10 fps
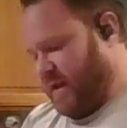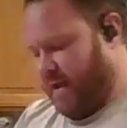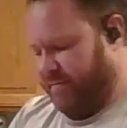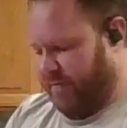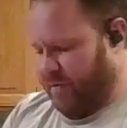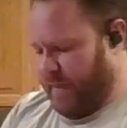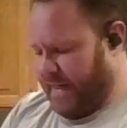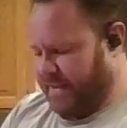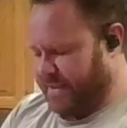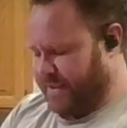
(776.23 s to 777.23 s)
a few
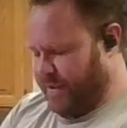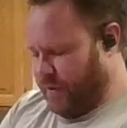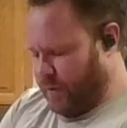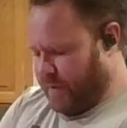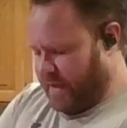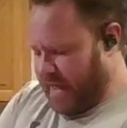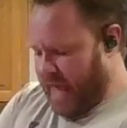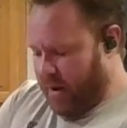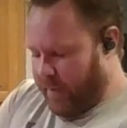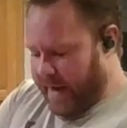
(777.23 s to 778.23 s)
minutes to
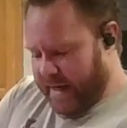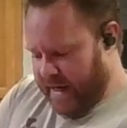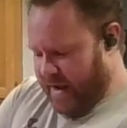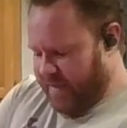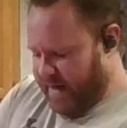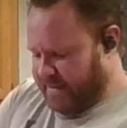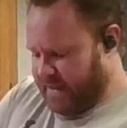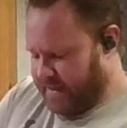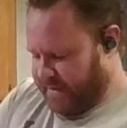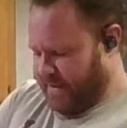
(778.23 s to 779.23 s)
get ready, and then it's
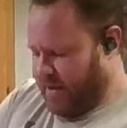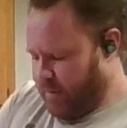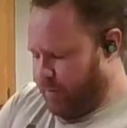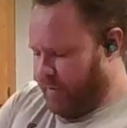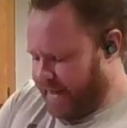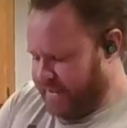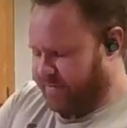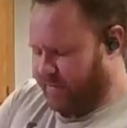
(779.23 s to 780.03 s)
going to sit there and braise for